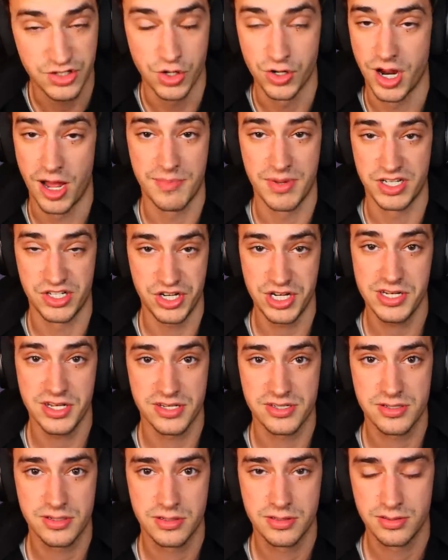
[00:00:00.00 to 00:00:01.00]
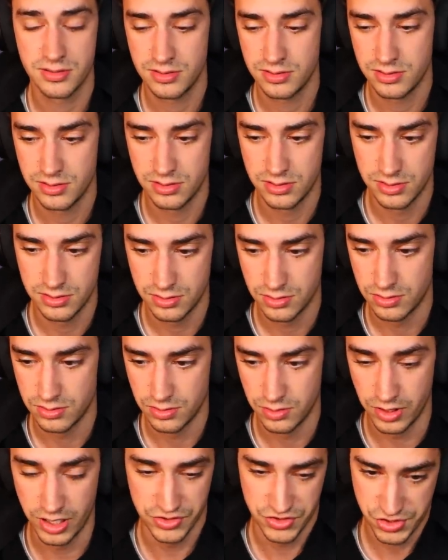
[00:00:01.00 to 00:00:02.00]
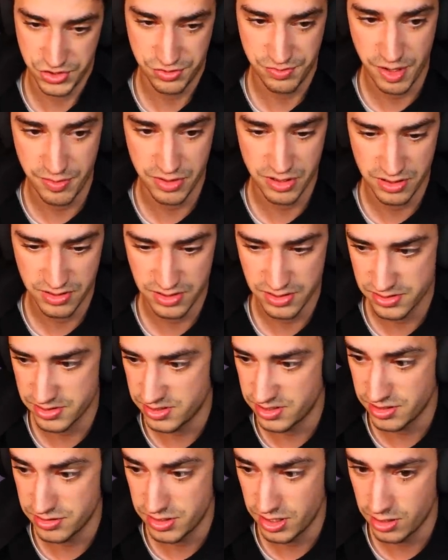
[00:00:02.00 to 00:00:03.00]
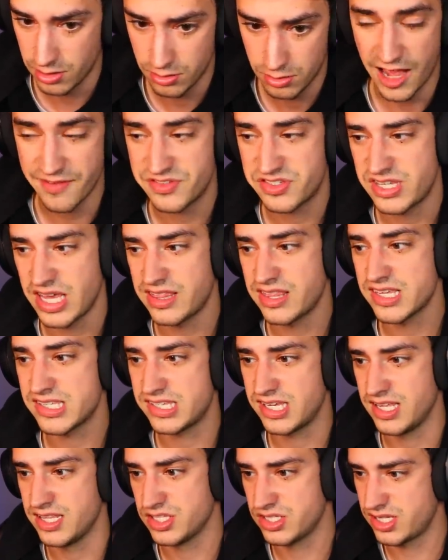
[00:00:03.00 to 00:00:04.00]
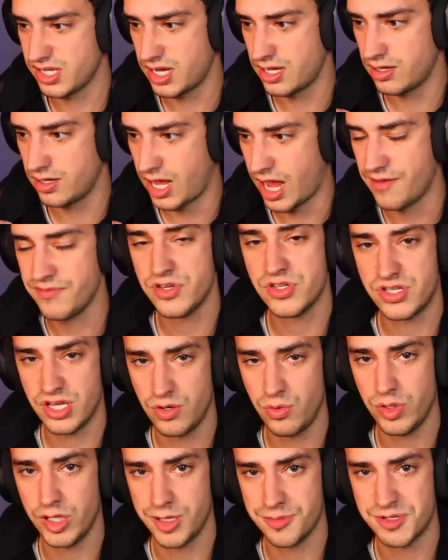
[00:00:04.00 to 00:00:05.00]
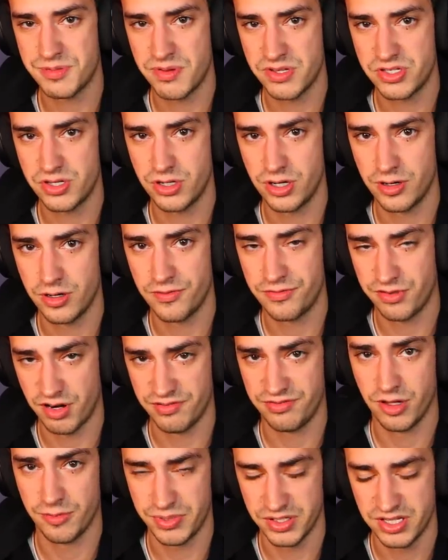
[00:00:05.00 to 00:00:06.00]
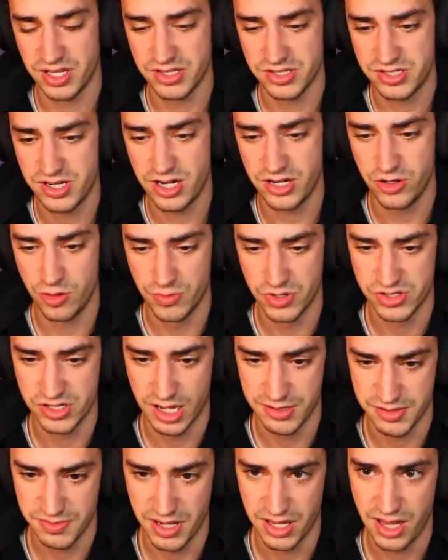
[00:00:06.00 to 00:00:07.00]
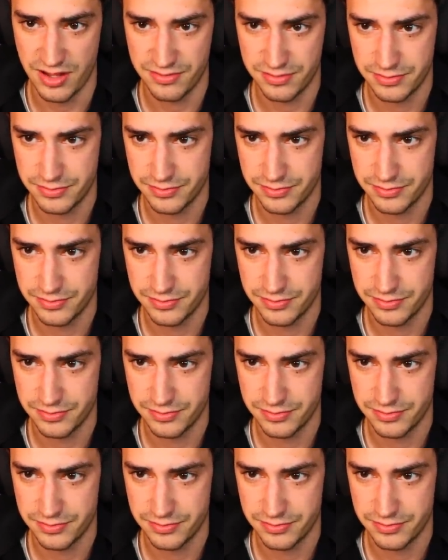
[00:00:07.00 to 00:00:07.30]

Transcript: Dude, I'm a genius. Or I just remember that it's a 10 stair. I've said the sentence, have you seen William Spencer front flip a 10 stair numerous times in my life?